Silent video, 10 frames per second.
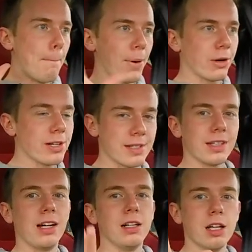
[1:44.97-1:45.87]

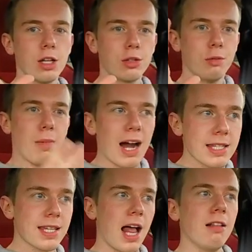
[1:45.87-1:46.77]
personal to
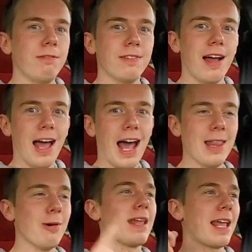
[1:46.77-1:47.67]
myself
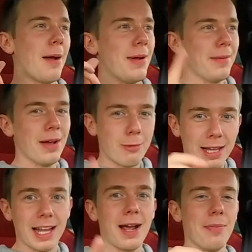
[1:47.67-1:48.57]
and what
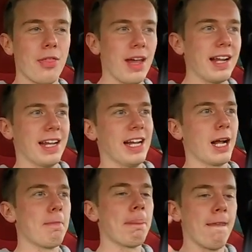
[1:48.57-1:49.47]
I am thinking
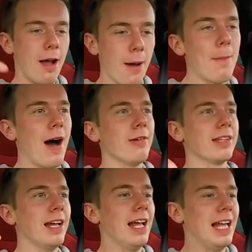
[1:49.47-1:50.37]
about
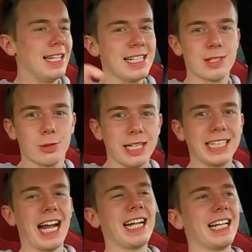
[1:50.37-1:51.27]
this
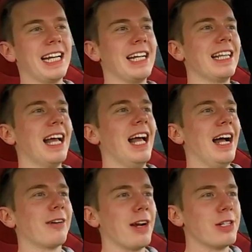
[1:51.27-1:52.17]

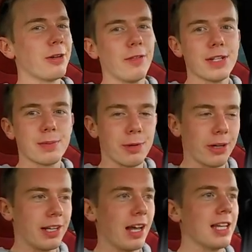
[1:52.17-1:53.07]
2019 Range Rover
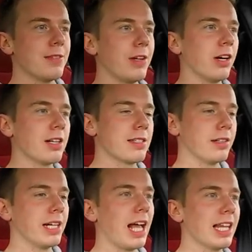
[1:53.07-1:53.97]
Sport SVR.
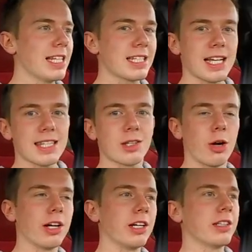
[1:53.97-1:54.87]
So yeah, let's get
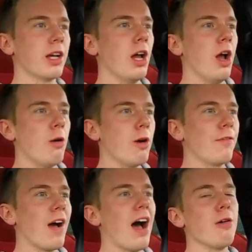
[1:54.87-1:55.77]
started
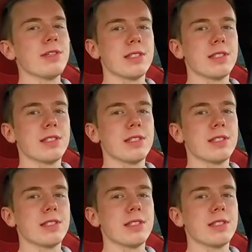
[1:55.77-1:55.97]
with how